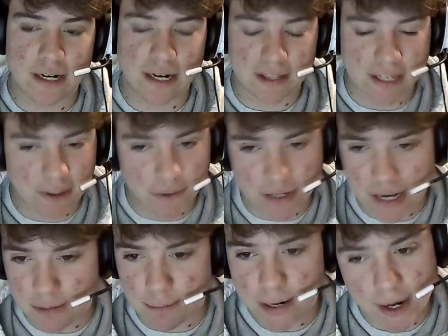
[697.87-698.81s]
and I think it would
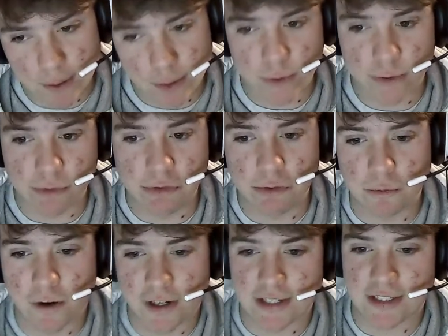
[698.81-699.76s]
add power where we would
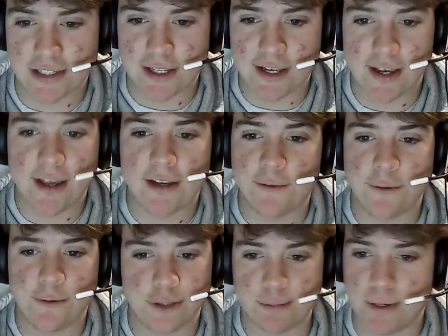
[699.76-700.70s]
want to see it, and it
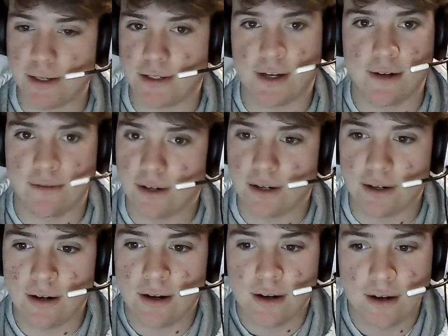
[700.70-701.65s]
would just be a ton of fun.